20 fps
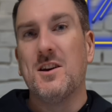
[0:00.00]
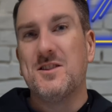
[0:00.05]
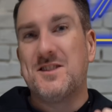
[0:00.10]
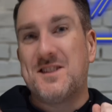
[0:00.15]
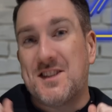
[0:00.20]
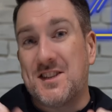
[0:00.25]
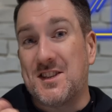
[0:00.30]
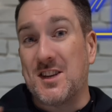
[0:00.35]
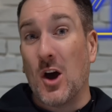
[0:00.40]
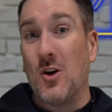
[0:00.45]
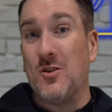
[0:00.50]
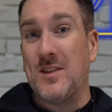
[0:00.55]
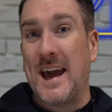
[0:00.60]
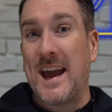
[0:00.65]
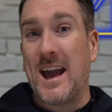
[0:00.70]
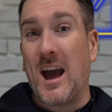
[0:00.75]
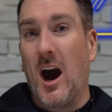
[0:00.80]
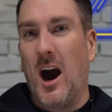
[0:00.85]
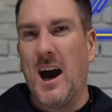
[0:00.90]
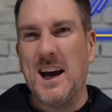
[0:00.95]
So then
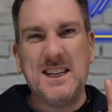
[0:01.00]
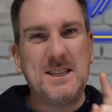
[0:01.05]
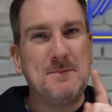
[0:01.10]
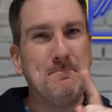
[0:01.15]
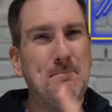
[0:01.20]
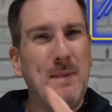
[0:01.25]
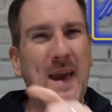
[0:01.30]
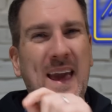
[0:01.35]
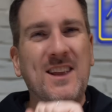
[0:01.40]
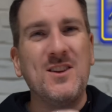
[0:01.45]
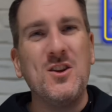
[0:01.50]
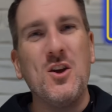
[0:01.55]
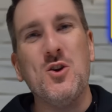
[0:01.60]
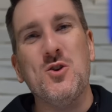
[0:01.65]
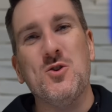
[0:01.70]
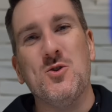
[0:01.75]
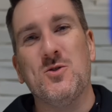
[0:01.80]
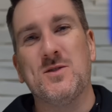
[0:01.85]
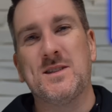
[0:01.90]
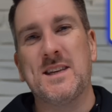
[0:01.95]
guys, big
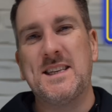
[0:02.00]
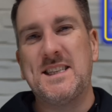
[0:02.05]
news!